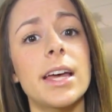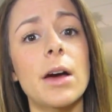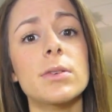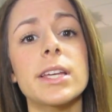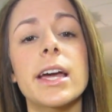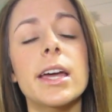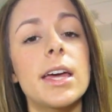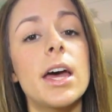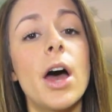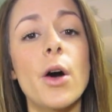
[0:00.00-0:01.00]
And I was like,
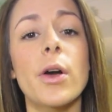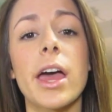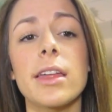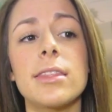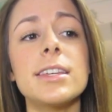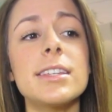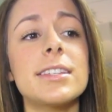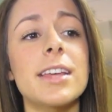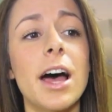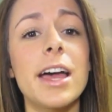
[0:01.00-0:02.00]
okay, this
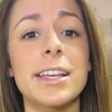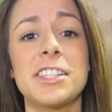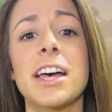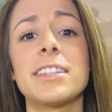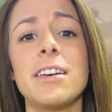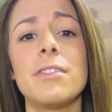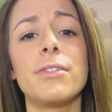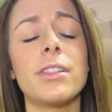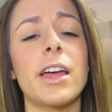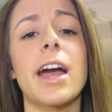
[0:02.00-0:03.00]
is
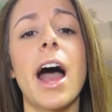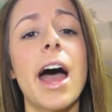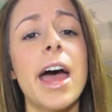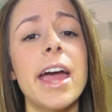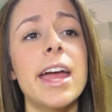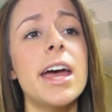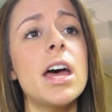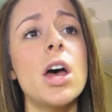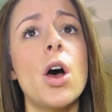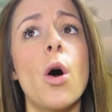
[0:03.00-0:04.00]
excessive. Like I
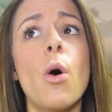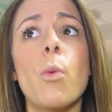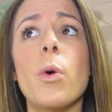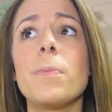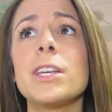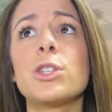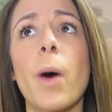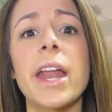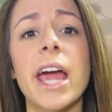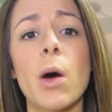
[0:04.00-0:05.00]
would be
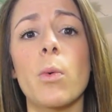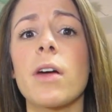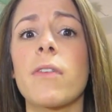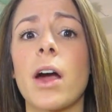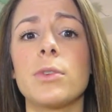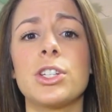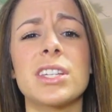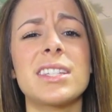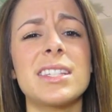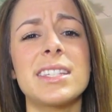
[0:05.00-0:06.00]
sweating whenever I was
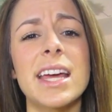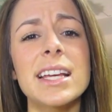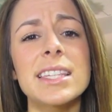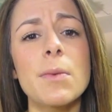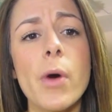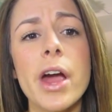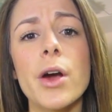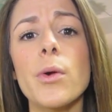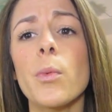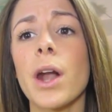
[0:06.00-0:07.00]
just sitting
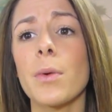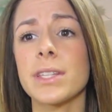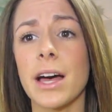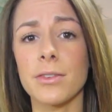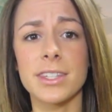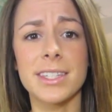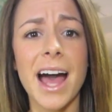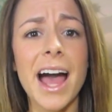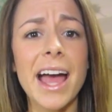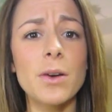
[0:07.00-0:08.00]
somewhere, when I was
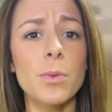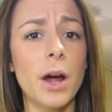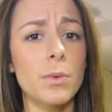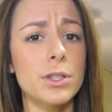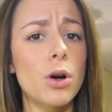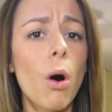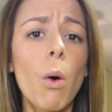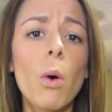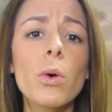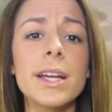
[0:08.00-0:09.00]
outside, when I was
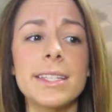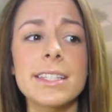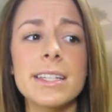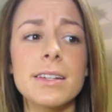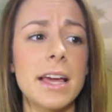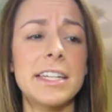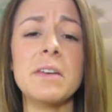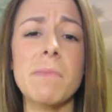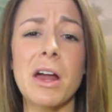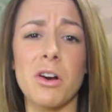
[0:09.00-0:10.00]
cold. It
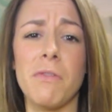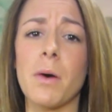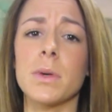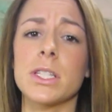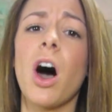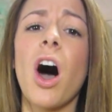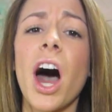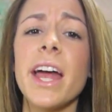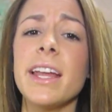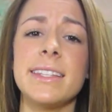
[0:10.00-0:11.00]
didn't matter if I was
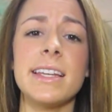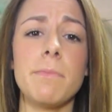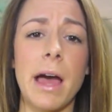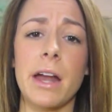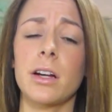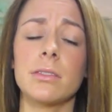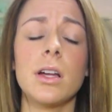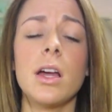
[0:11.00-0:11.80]
hot. It didn't matter.